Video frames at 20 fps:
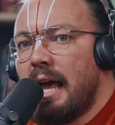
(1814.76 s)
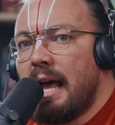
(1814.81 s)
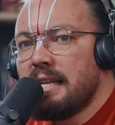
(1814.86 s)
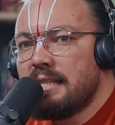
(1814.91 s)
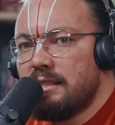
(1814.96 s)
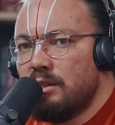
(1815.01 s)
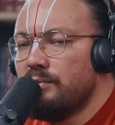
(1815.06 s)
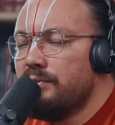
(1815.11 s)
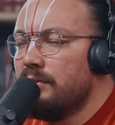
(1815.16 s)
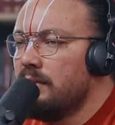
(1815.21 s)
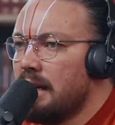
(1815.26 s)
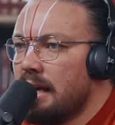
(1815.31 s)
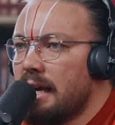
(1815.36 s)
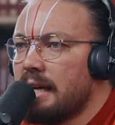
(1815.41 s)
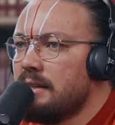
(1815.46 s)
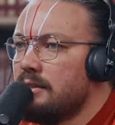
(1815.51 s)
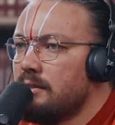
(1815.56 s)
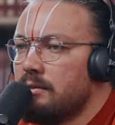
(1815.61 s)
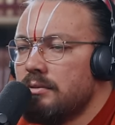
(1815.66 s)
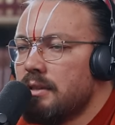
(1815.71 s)
I still feel like I
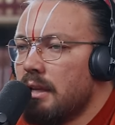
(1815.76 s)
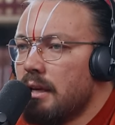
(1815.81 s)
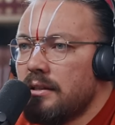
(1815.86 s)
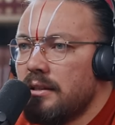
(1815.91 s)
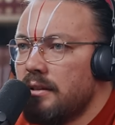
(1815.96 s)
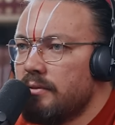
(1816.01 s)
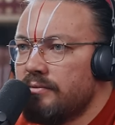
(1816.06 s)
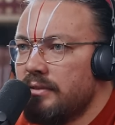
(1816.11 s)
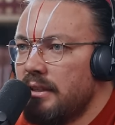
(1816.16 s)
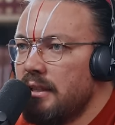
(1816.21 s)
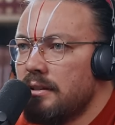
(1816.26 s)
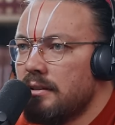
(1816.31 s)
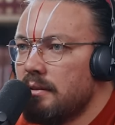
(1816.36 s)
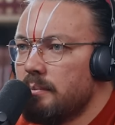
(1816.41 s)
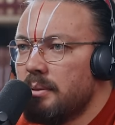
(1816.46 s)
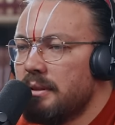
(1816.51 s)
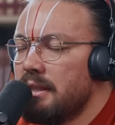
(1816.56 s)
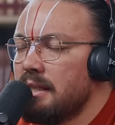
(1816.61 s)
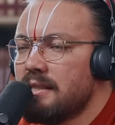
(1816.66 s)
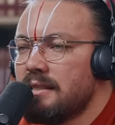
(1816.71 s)
can do that if needed,
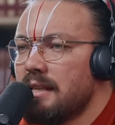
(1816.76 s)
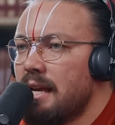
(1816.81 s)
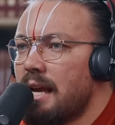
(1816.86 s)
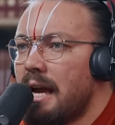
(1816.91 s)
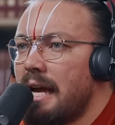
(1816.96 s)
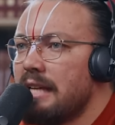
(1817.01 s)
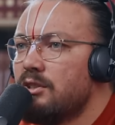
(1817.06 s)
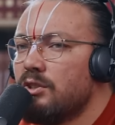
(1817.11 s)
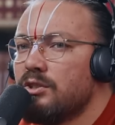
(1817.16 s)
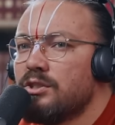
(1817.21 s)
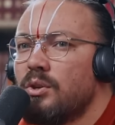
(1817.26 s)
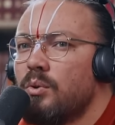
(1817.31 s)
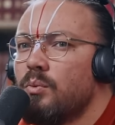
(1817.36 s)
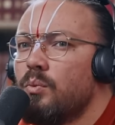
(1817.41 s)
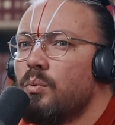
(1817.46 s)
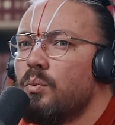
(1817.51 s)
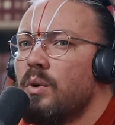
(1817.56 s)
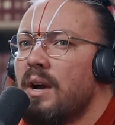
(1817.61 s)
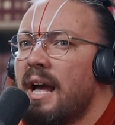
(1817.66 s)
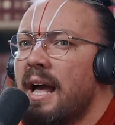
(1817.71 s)
but it's I just
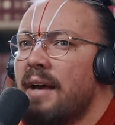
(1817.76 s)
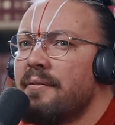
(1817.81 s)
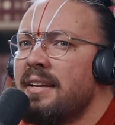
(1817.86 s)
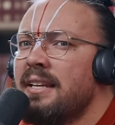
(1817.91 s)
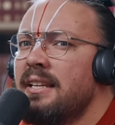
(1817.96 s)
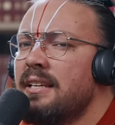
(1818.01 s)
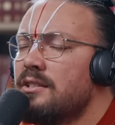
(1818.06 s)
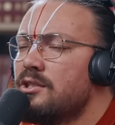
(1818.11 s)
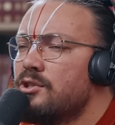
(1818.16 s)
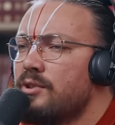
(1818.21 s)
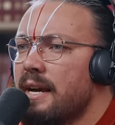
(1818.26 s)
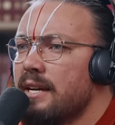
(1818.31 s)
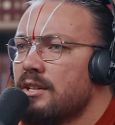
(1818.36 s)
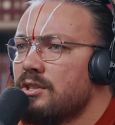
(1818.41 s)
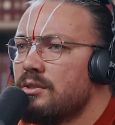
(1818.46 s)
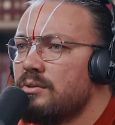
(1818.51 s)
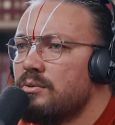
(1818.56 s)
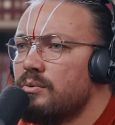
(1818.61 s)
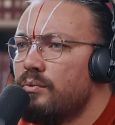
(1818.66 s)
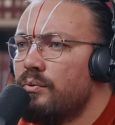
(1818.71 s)
don't have any
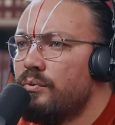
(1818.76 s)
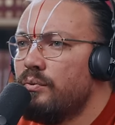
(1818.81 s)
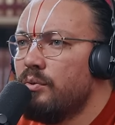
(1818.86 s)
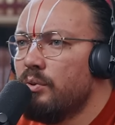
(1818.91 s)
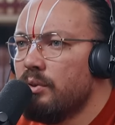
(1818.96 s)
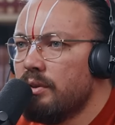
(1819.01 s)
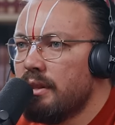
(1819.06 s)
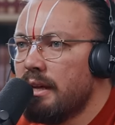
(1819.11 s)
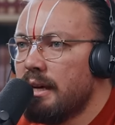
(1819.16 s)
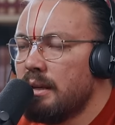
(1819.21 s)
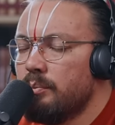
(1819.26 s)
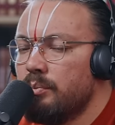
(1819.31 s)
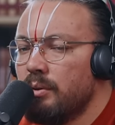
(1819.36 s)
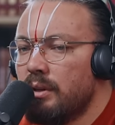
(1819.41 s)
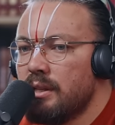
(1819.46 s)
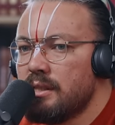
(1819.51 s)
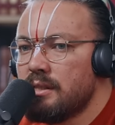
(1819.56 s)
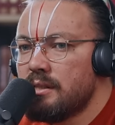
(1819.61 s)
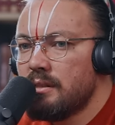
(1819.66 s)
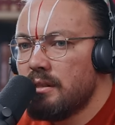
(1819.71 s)
attraction for that
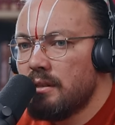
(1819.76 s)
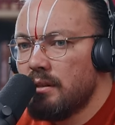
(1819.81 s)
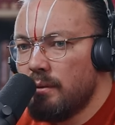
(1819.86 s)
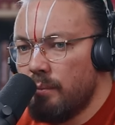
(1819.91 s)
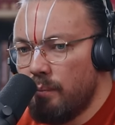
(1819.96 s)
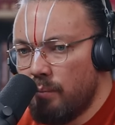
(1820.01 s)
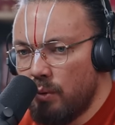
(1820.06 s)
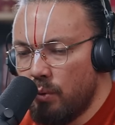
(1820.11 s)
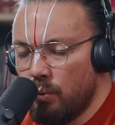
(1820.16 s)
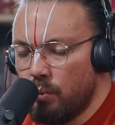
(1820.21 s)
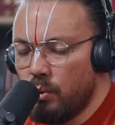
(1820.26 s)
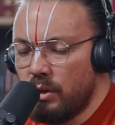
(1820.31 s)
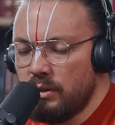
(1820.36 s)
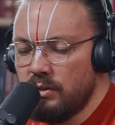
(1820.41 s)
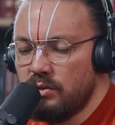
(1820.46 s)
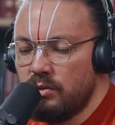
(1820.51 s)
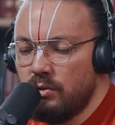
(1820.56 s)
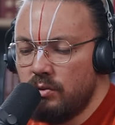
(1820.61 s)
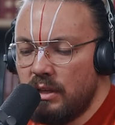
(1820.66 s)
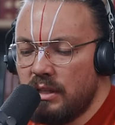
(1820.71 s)
because
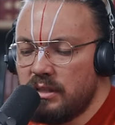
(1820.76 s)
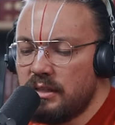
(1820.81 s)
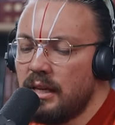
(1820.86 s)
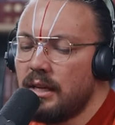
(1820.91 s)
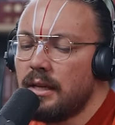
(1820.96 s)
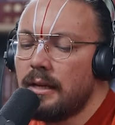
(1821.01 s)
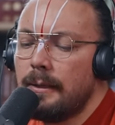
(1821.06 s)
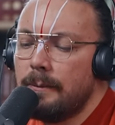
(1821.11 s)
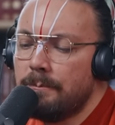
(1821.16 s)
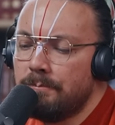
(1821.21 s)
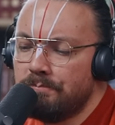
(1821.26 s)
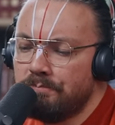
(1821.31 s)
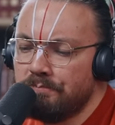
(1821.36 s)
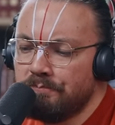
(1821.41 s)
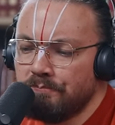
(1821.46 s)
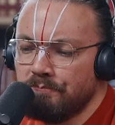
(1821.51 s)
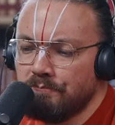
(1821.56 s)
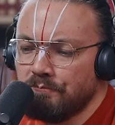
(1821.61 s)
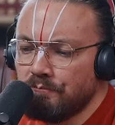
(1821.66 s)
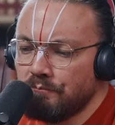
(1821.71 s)
once you it's like um
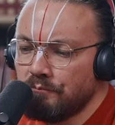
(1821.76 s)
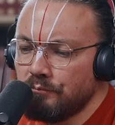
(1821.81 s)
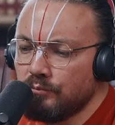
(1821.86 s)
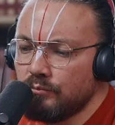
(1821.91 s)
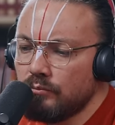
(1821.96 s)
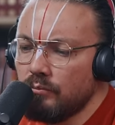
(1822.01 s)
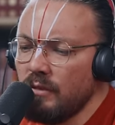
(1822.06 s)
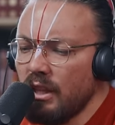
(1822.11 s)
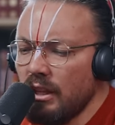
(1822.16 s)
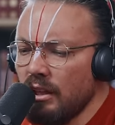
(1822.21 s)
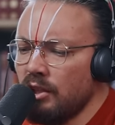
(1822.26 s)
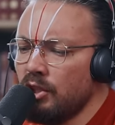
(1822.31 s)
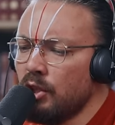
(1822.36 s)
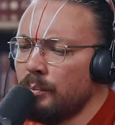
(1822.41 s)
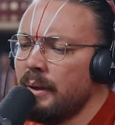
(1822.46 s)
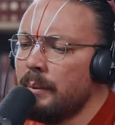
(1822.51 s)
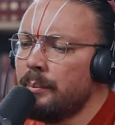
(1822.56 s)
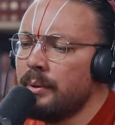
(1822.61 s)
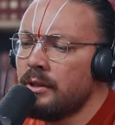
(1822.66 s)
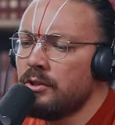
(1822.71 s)
you know,
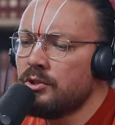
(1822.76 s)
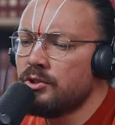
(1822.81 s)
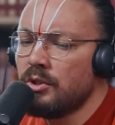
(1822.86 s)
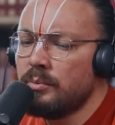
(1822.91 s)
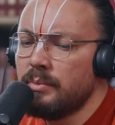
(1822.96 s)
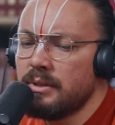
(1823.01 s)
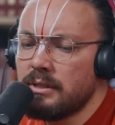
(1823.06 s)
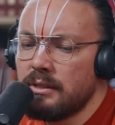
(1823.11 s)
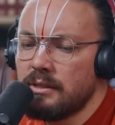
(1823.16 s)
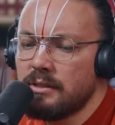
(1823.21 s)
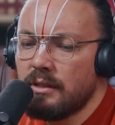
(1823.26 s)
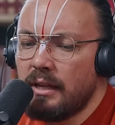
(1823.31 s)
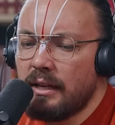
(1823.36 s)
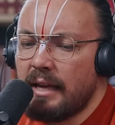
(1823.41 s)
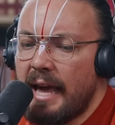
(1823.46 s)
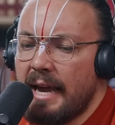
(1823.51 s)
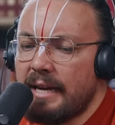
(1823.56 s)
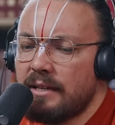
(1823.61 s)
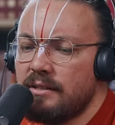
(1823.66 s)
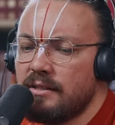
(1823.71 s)
people in show business, like
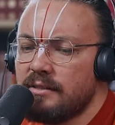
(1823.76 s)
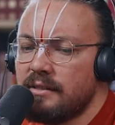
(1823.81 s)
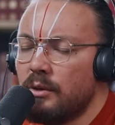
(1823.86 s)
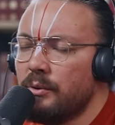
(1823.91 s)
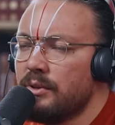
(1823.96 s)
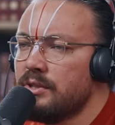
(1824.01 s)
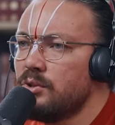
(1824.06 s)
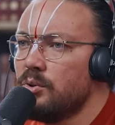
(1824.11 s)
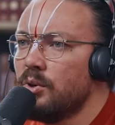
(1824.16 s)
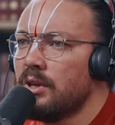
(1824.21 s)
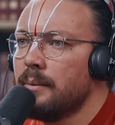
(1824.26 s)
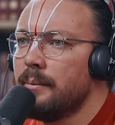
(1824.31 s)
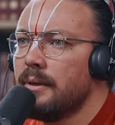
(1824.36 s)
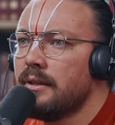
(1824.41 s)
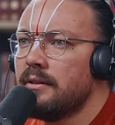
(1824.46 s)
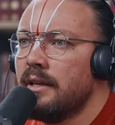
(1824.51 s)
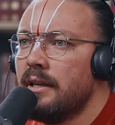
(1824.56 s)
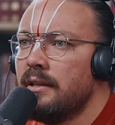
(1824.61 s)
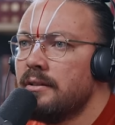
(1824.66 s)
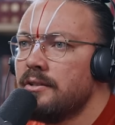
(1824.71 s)
actors, they always talk
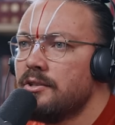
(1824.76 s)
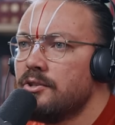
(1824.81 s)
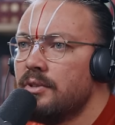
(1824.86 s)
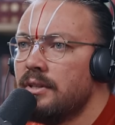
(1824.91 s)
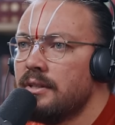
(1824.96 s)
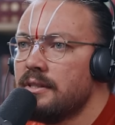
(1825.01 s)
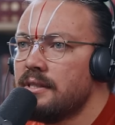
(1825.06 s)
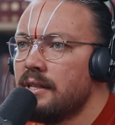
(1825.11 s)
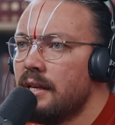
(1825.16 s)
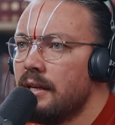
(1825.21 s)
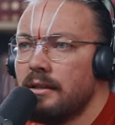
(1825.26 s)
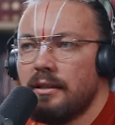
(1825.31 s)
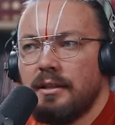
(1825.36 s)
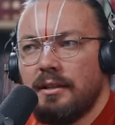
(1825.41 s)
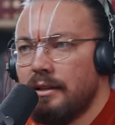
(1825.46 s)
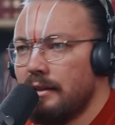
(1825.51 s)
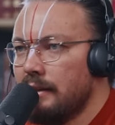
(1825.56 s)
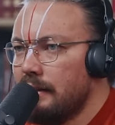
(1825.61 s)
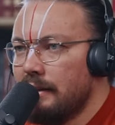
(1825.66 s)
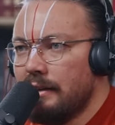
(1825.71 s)
about the industry and say,
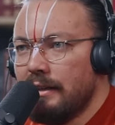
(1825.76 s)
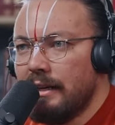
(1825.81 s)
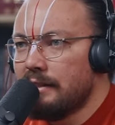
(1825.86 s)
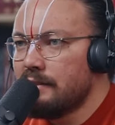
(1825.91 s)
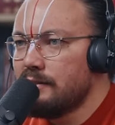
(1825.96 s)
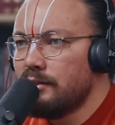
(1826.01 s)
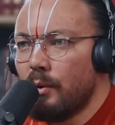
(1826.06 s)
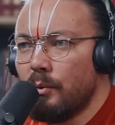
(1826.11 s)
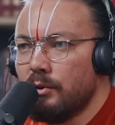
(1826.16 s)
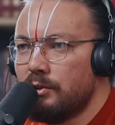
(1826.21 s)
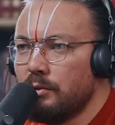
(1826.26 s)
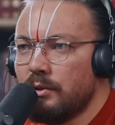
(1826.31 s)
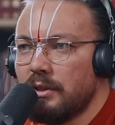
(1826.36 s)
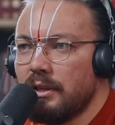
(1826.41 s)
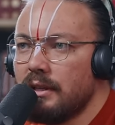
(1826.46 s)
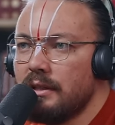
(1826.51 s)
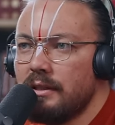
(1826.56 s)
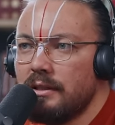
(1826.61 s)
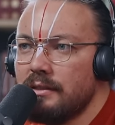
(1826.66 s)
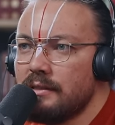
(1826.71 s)
it's not what you
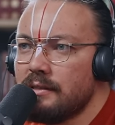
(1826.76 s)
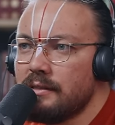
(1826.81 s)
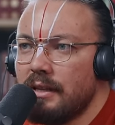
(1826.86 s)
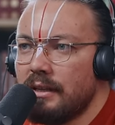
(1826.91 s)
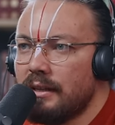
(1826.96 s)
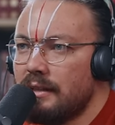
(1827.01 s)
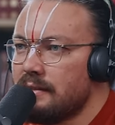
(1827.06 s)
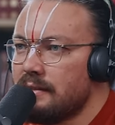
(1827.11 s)
think it is. Like